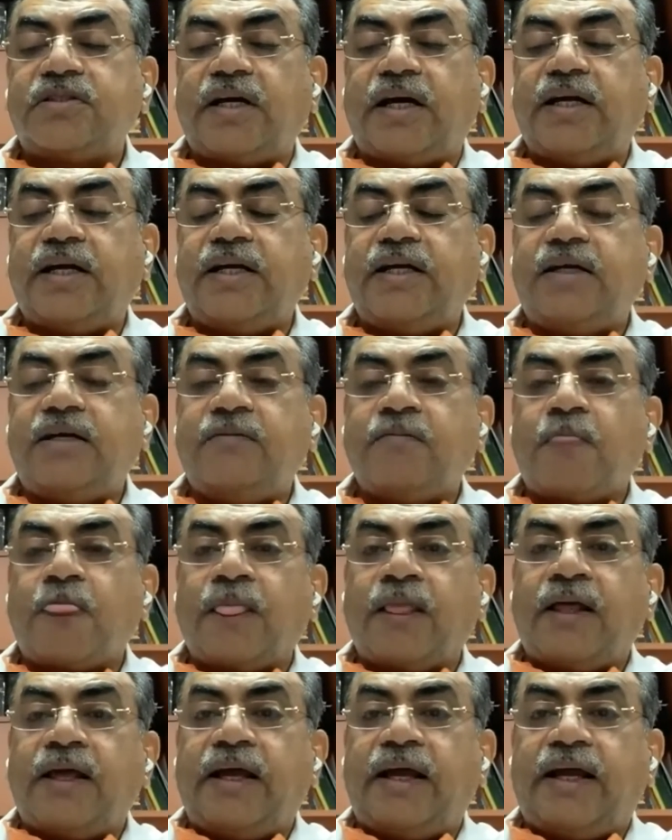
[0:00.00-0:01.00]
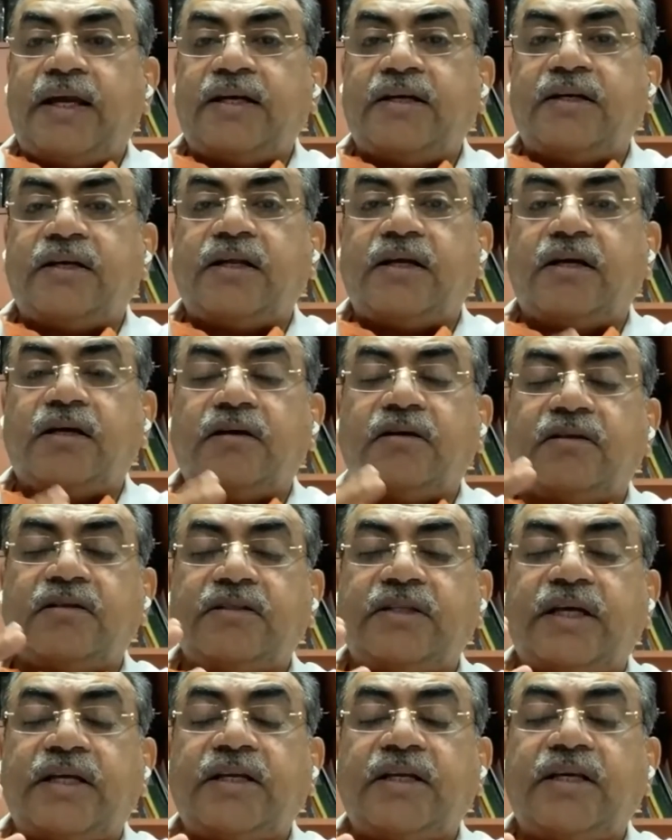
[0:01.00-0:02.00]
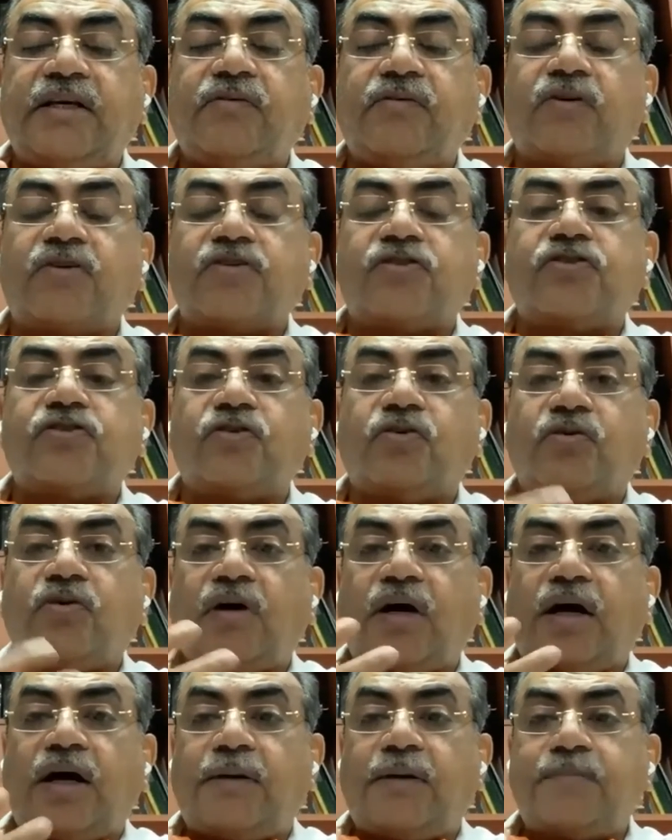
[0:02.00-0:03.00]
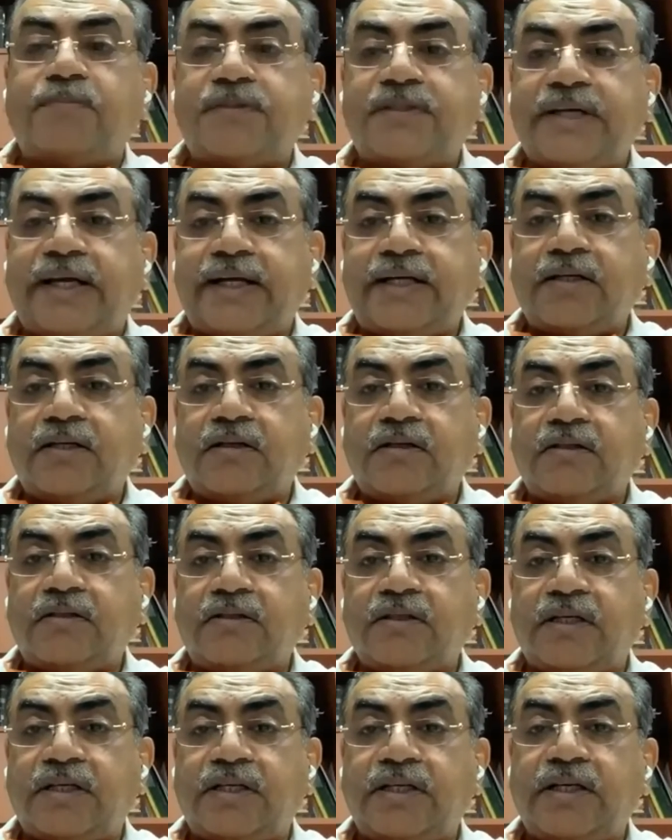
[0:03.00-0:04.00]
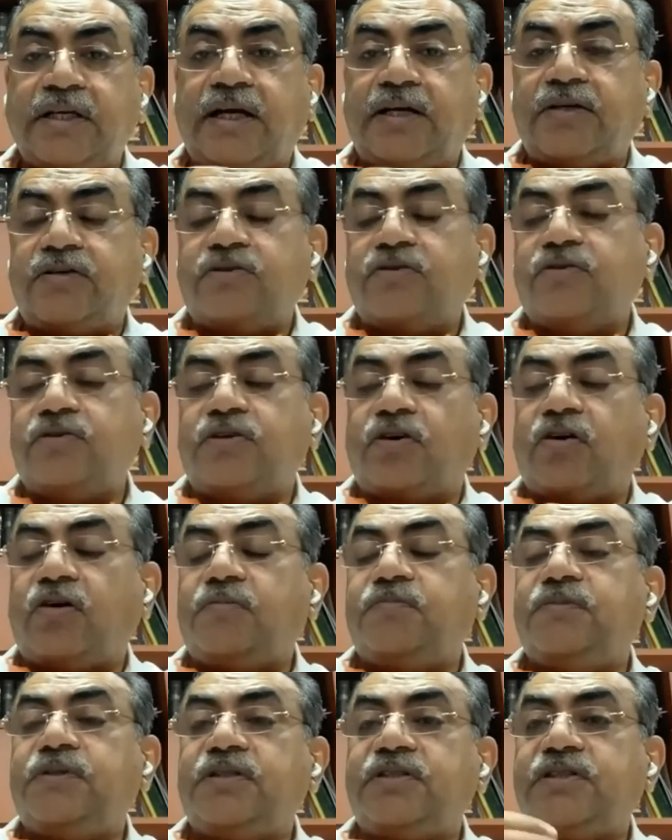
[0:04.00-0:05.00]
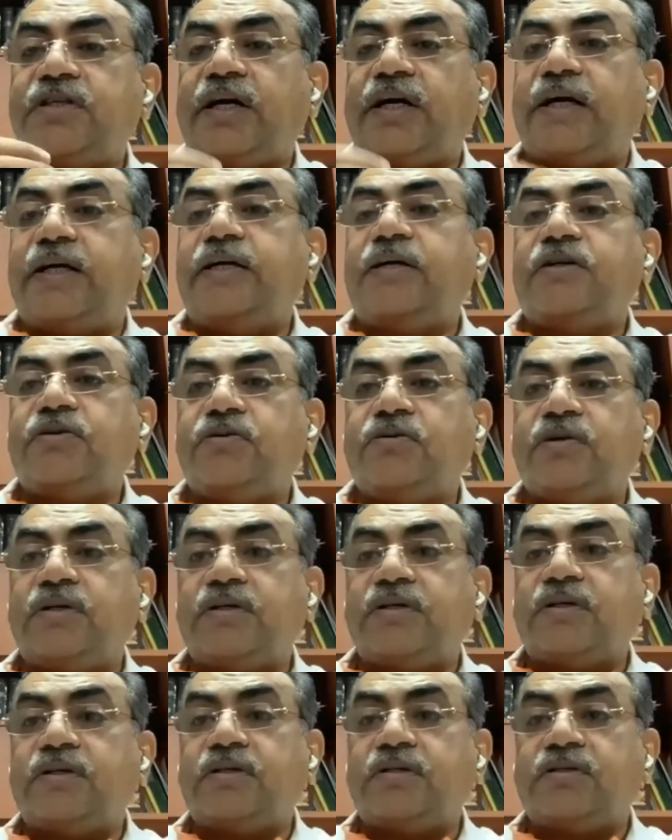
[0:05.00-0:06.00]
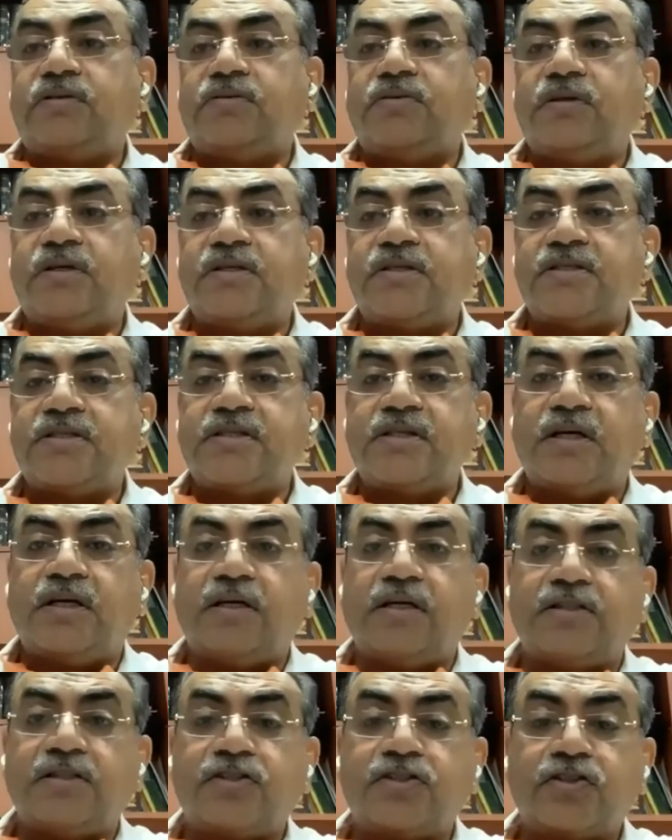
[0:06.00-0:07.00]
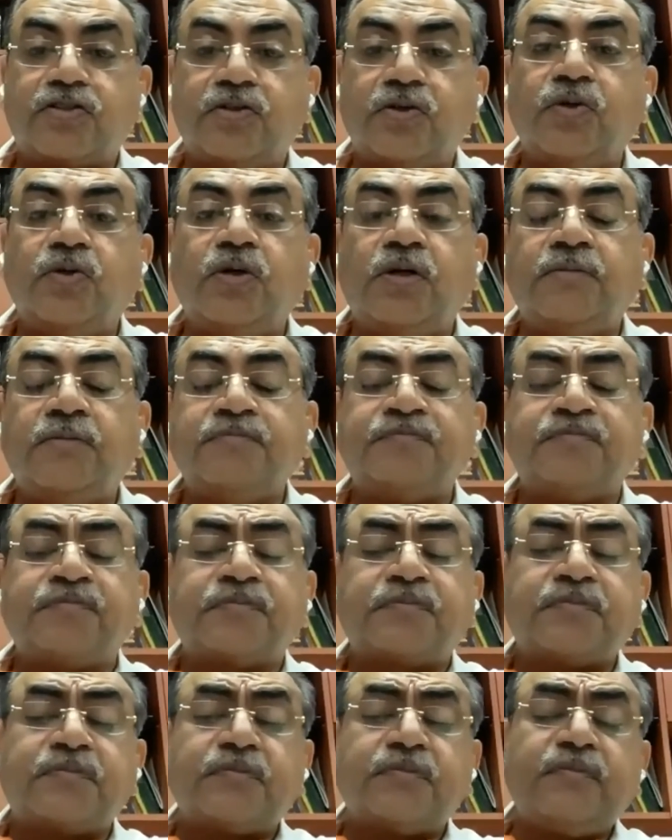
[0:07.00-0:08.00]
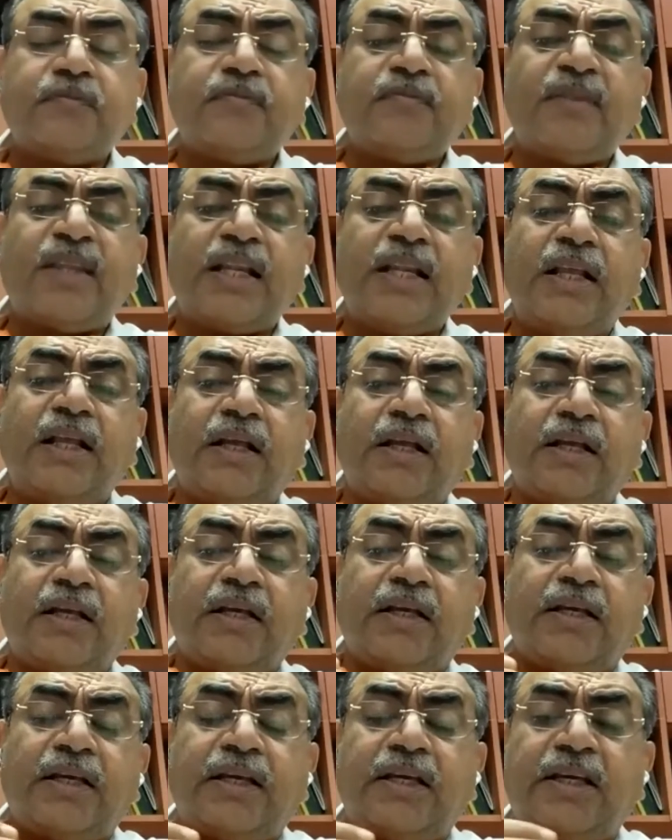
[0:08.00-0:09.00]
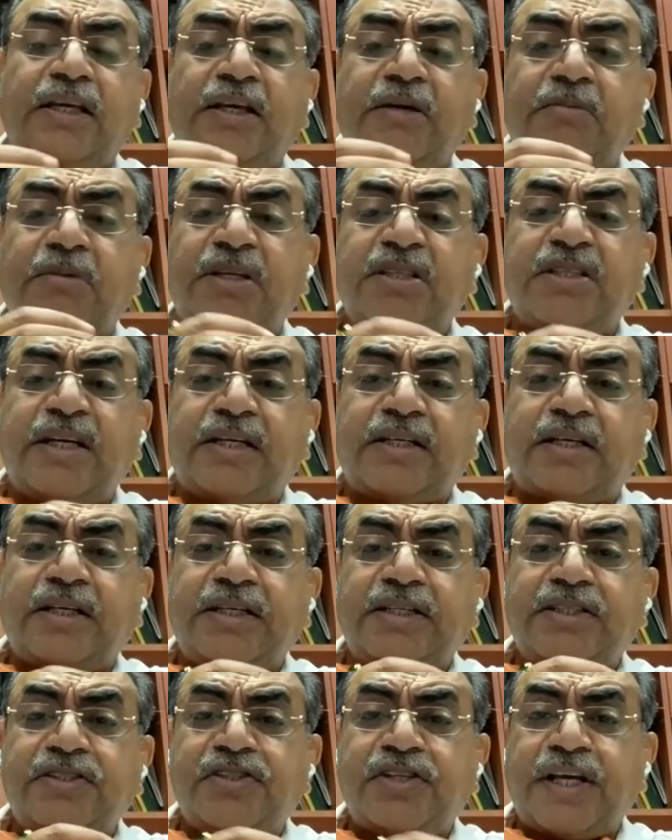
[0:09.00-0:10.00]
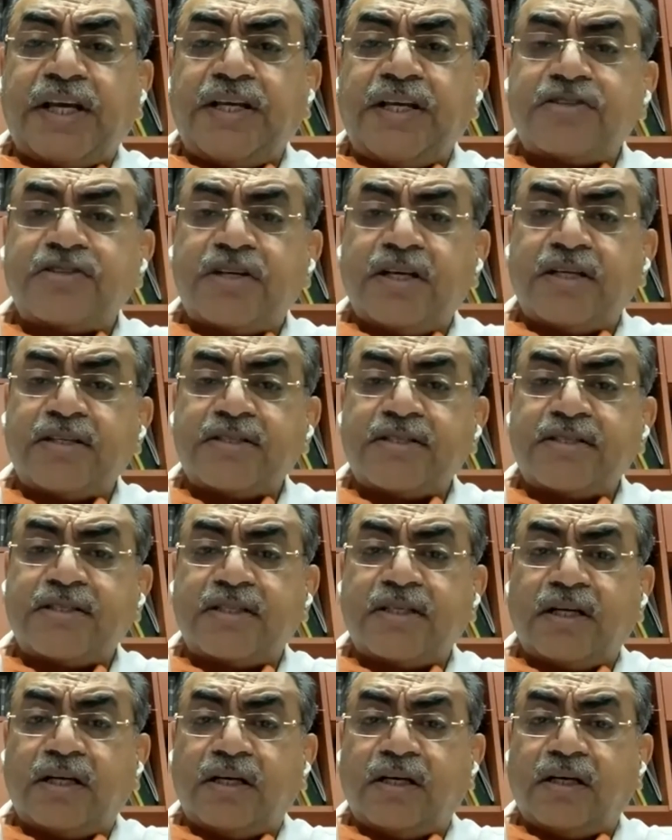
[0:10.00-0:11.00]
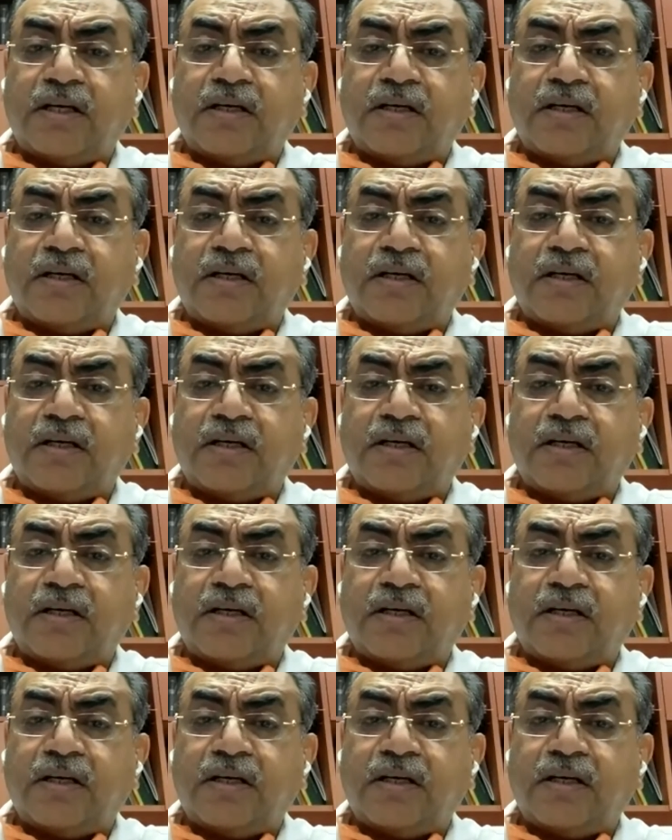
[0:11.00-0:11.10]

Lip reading: child, and then he was so upset that he had to drop the child to his school. He immediately changed his